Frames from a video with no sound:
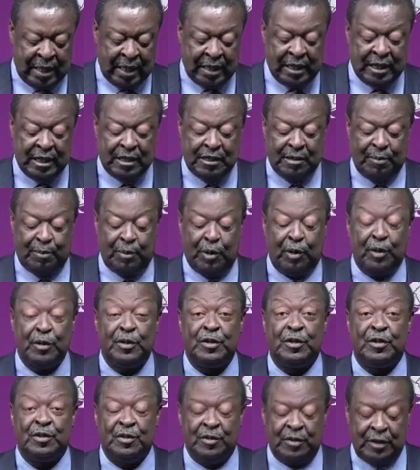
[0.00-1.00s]
Kenya
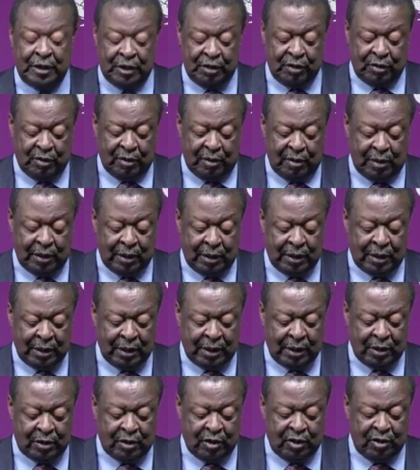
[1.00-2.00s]
supports regional
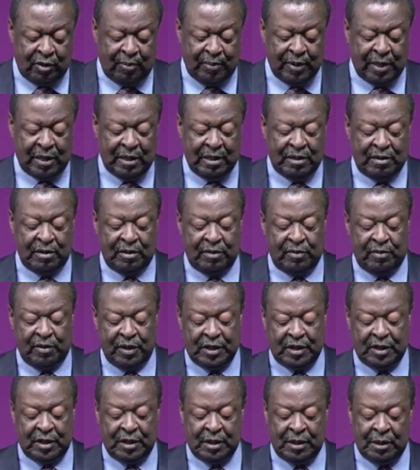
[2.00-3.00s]
economic
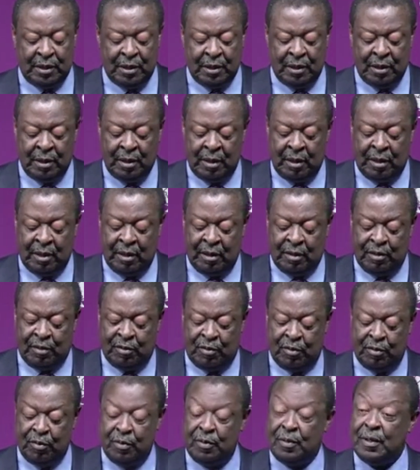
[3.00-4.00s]
integration
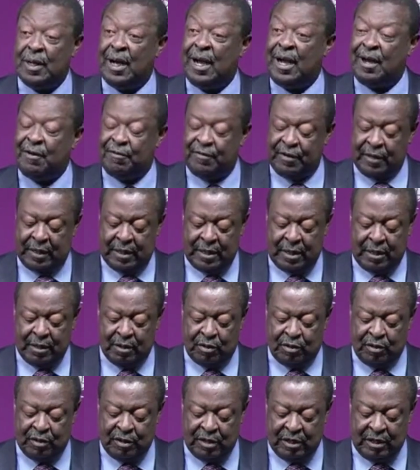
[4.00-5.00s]
through the
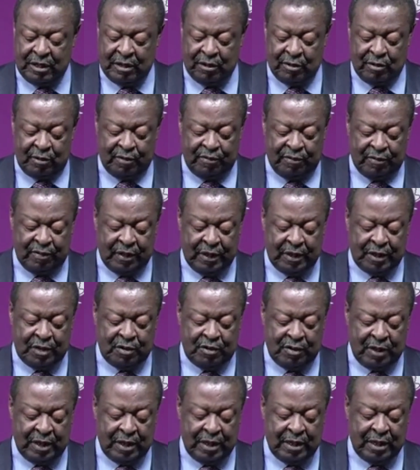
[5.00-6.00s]
African Continental Free
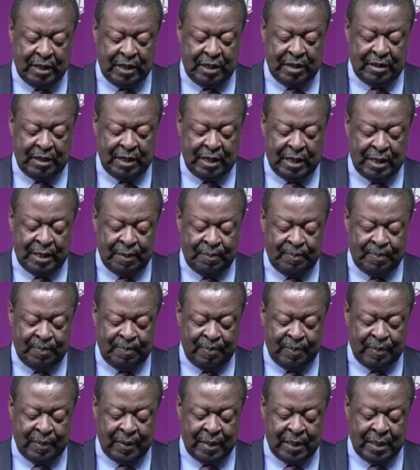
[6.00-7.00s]
Trade Area.
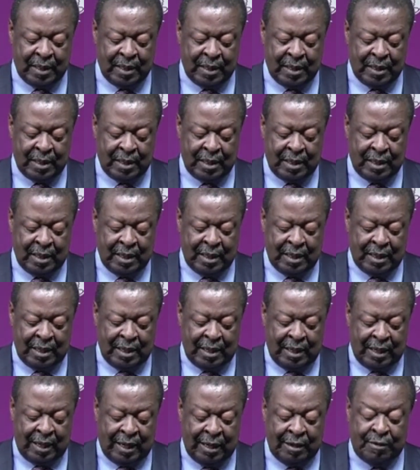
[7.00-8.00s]

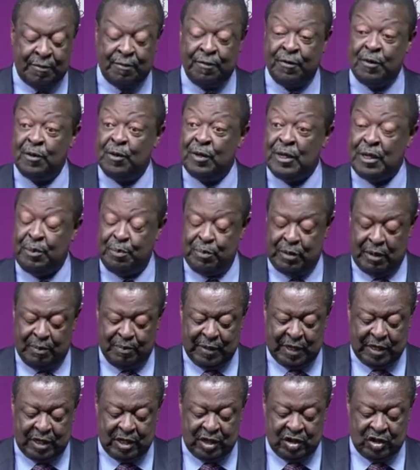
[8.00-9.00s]
At full
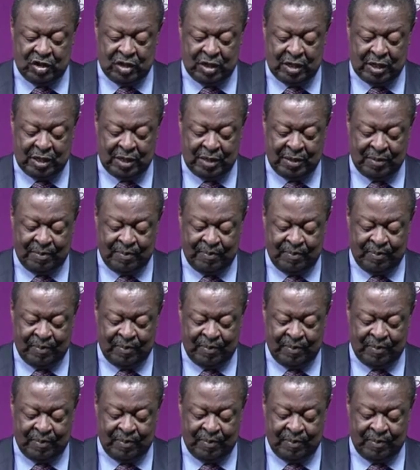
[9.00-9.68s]
implementation,